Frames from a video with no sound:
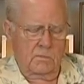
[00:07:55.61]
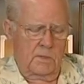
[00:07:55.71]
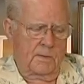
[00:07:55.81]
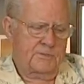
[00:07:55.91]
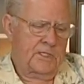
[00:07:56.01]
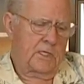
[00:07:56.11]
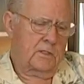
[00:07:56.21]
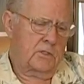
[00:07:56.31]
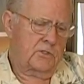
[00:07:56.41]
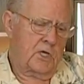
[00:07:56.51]

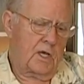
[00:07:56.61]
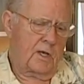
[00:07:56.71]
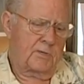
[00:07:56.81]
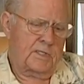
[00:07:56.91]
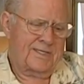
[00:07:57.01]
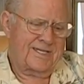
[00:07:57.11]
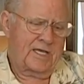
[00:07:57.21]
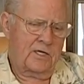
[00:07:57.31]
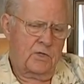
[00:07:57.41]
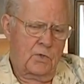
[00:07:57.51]
obtained a job in
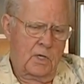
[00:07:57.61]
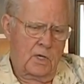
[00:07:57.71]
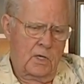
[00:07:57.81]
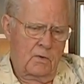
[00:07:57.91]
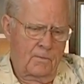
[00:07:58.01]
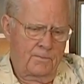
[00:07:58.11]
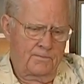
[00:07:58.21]
Dayton, Ohio,